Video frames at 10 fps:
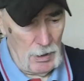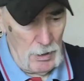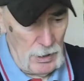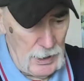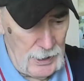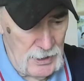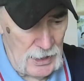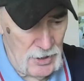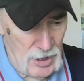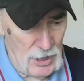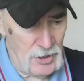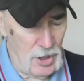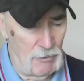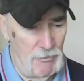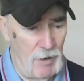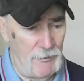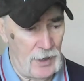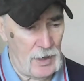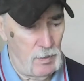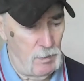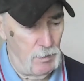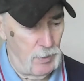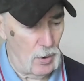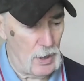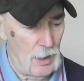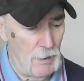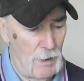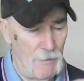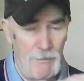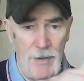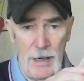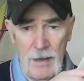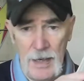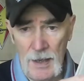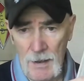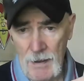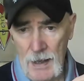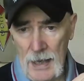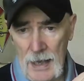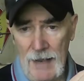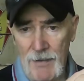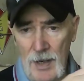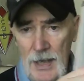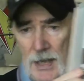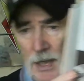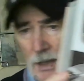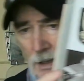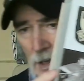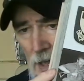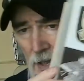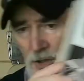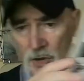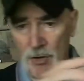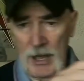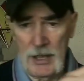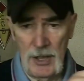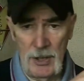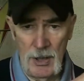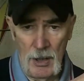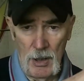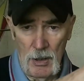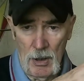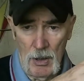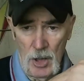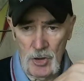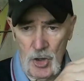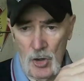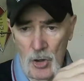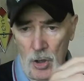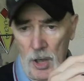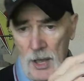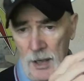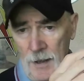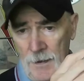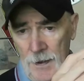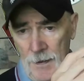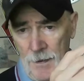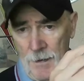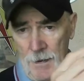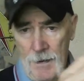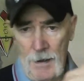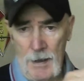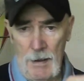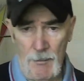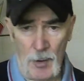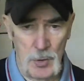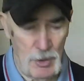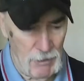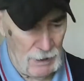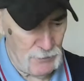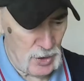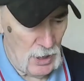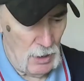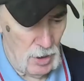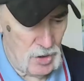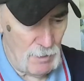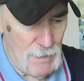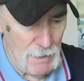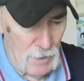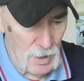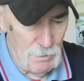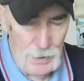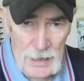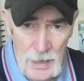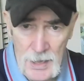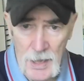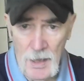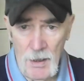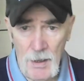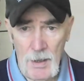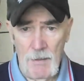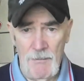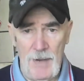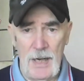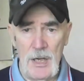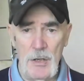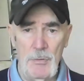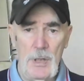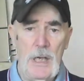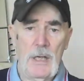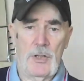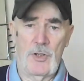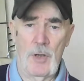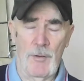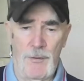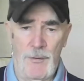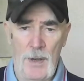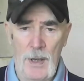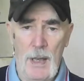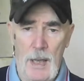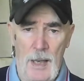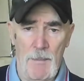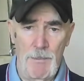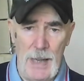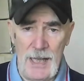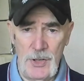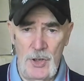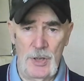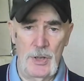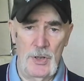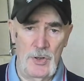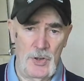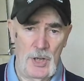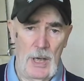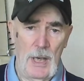on. It's a terrific book, very heavily illustrated, lots of colour, photographs, lots of memorabilia, very unique stuff, badges,